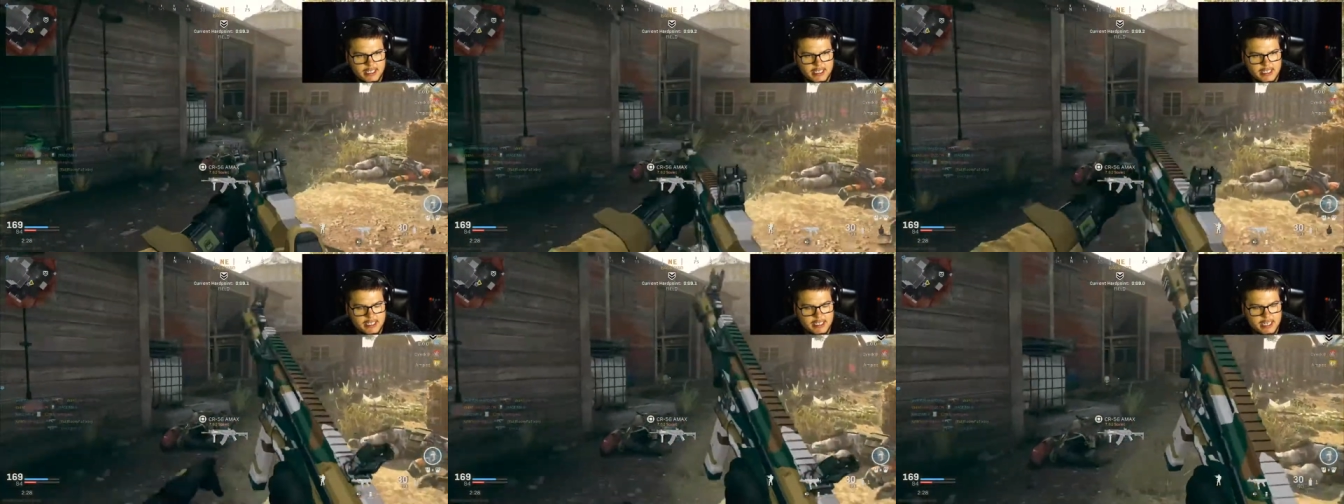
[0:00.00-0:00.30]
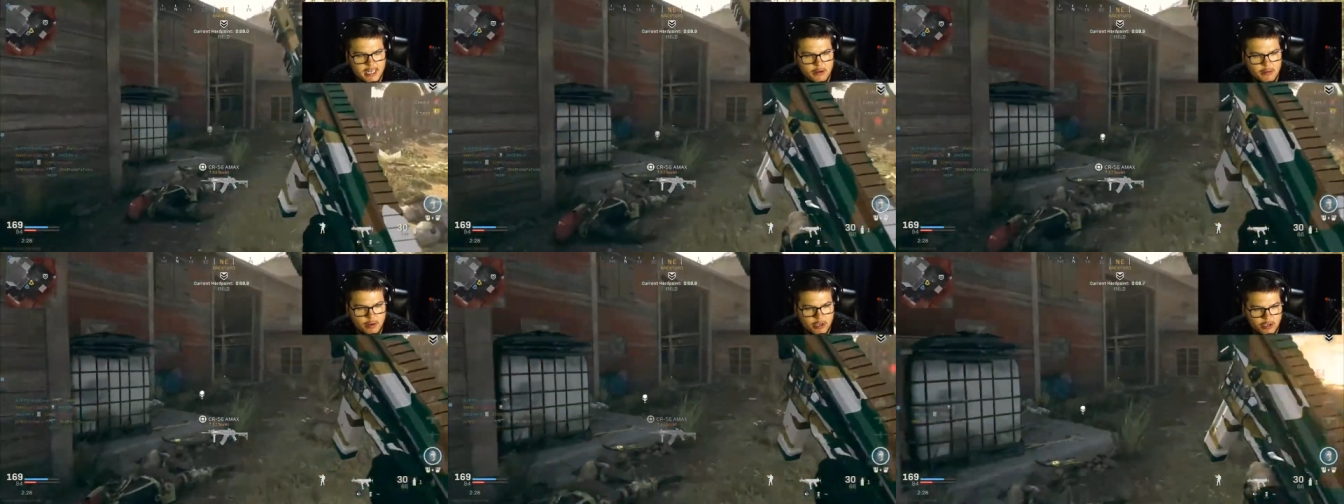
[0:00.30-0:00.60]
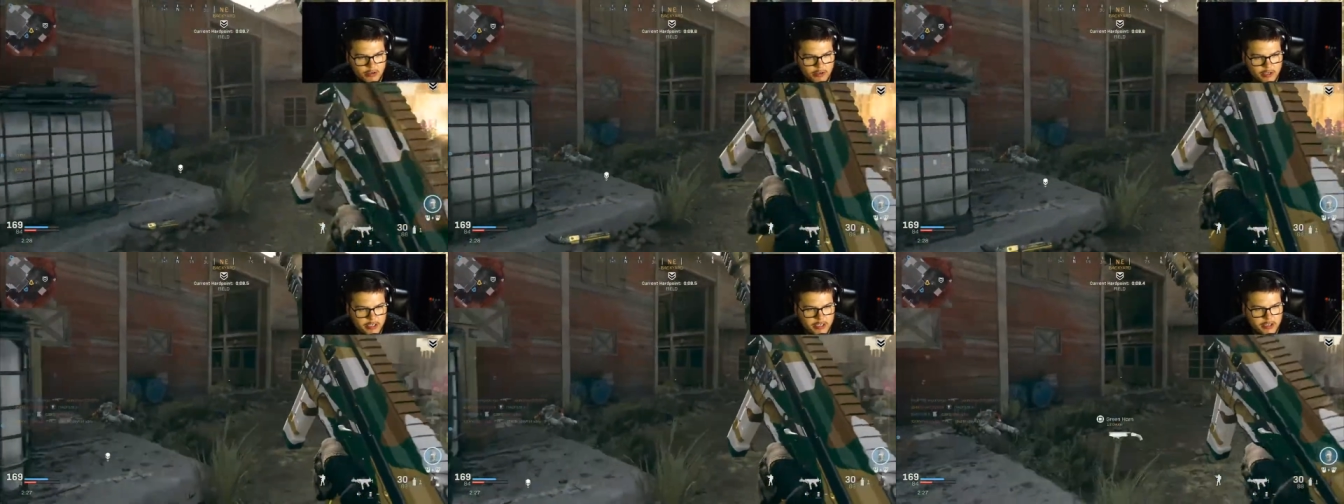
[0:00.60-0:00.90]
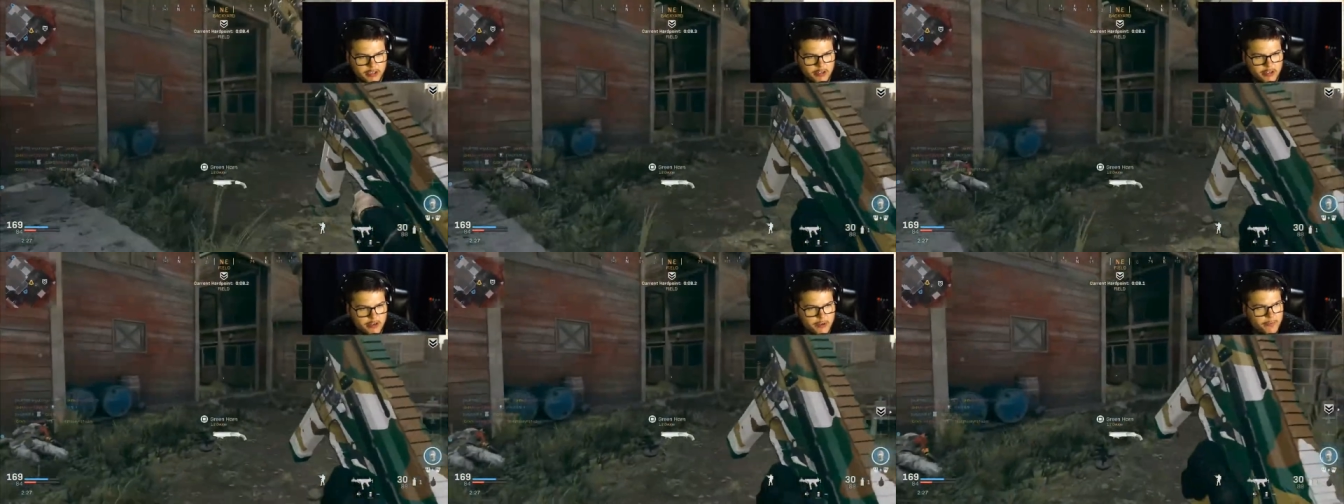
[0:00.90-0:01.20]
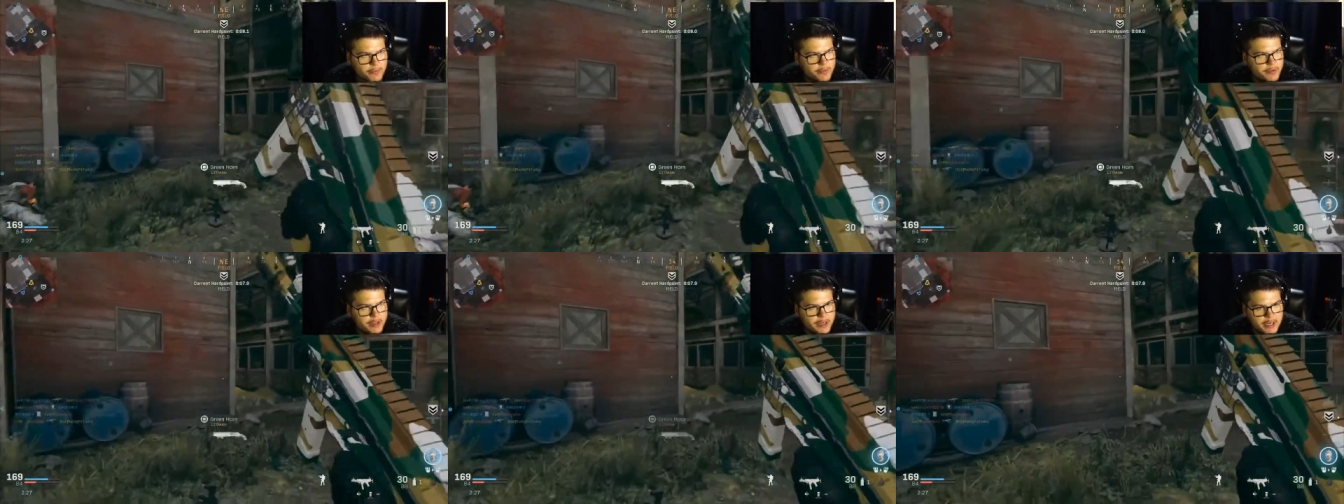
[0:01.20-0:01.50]
instead what you can
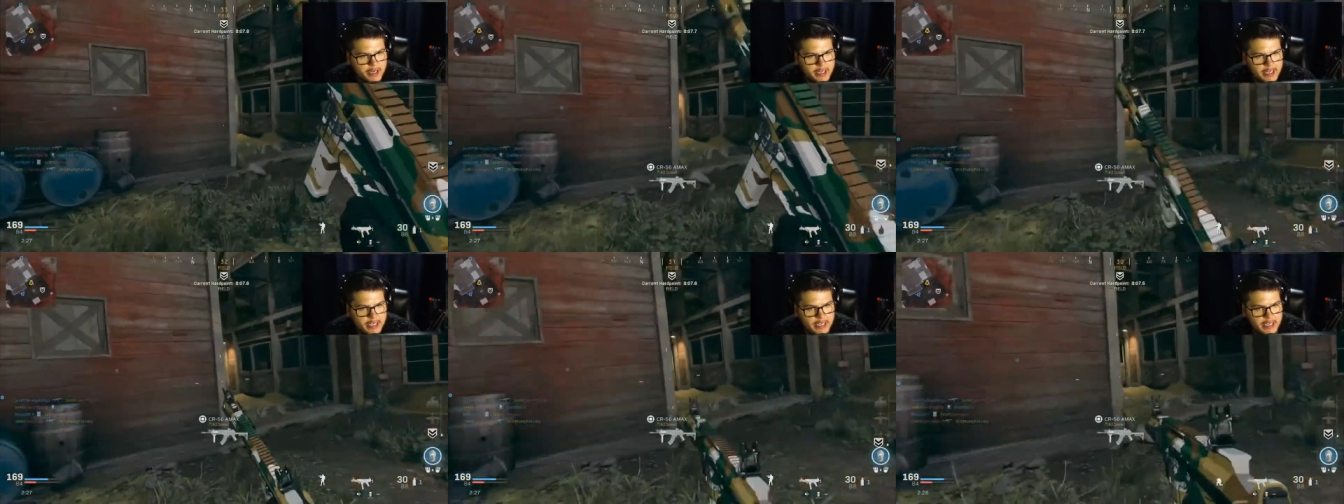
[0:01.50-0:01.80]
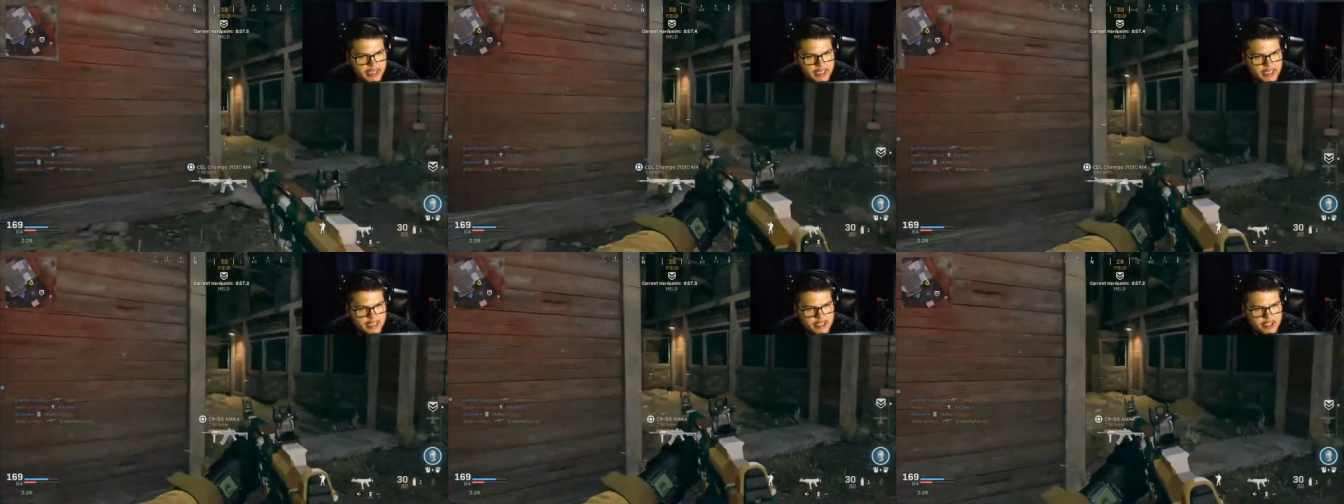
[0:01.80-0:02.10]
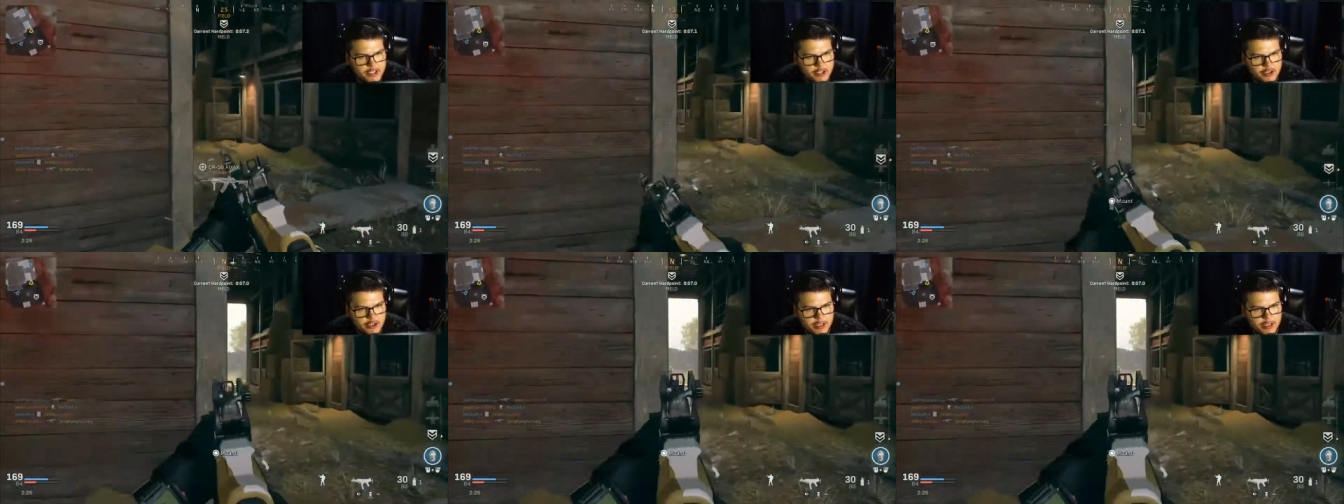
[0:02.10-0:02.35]
do is